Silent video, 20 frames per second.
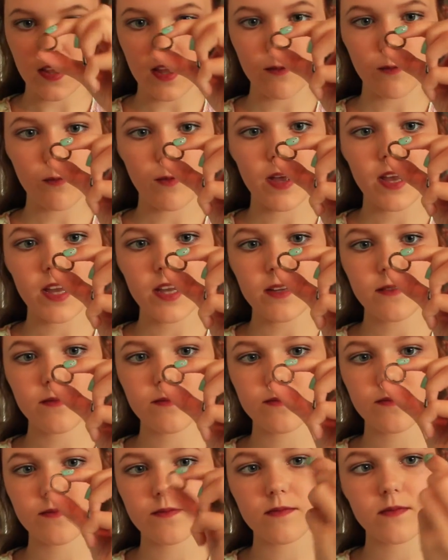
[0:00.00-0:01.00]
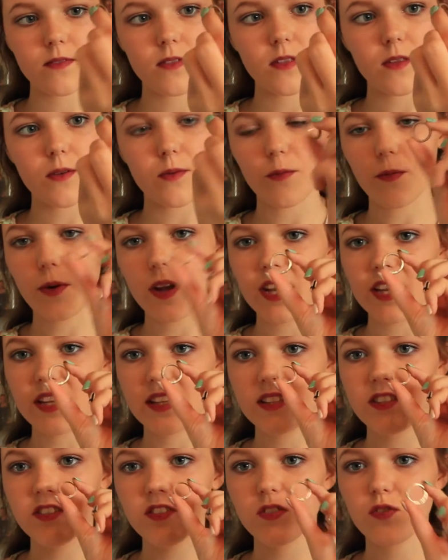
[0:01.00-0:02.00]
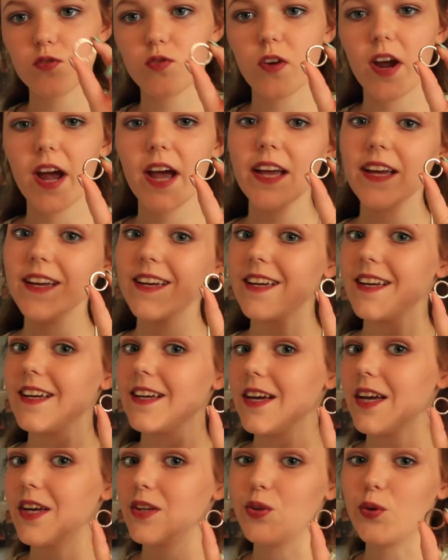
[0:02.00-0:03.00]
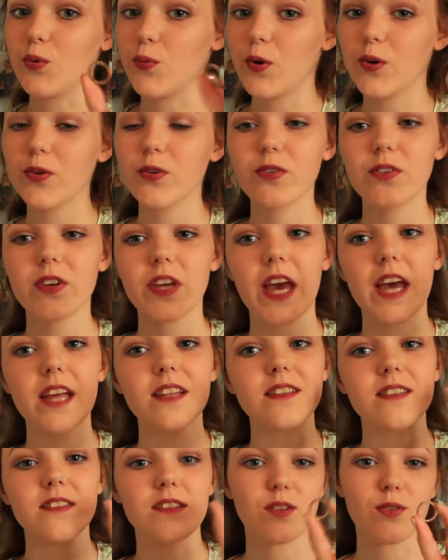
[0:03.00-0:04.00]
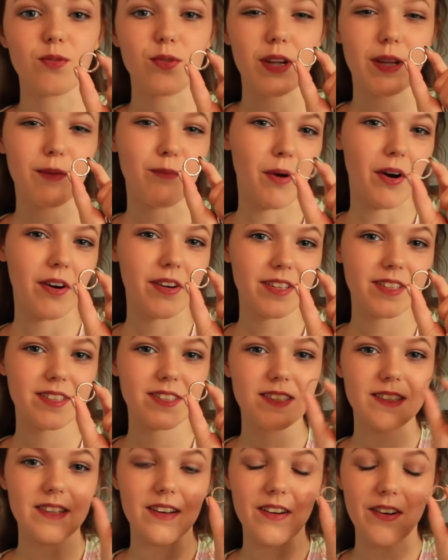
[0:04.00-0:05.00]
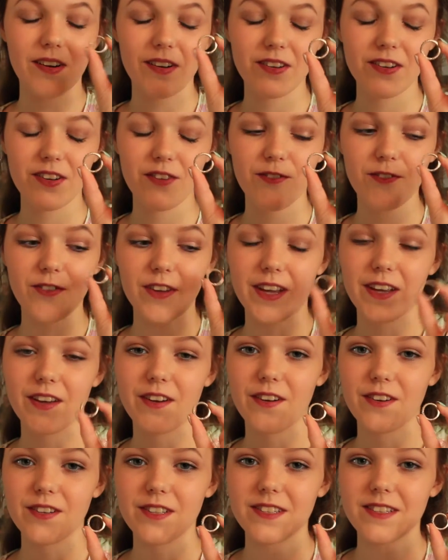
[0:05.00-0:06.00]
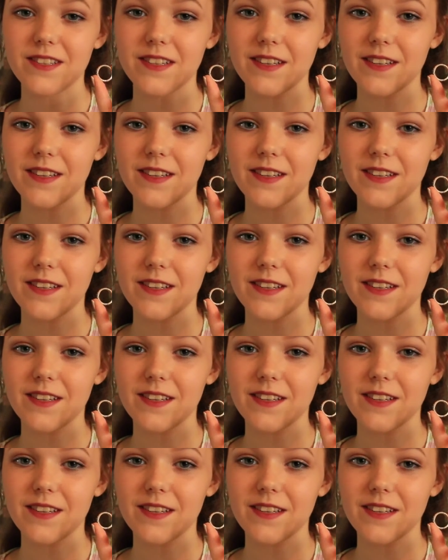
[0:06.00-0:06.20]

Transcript: that way when it's dry you won't get the green marks on your fingers